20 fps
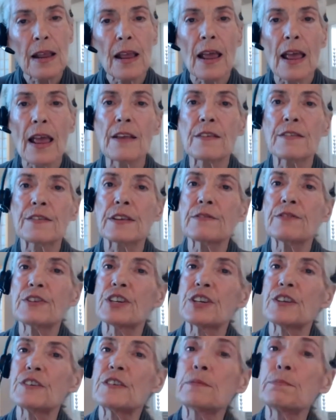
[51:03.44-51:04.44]
as if
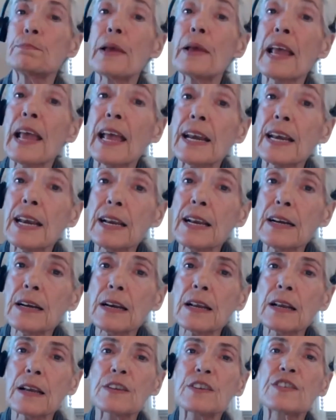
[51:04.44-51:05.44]
she's petting
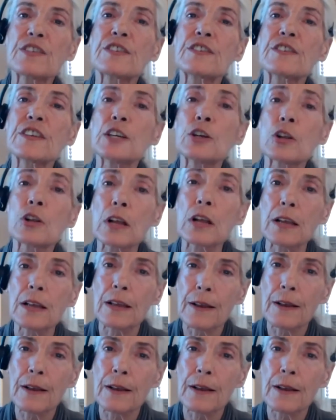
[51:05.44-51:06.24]
silk.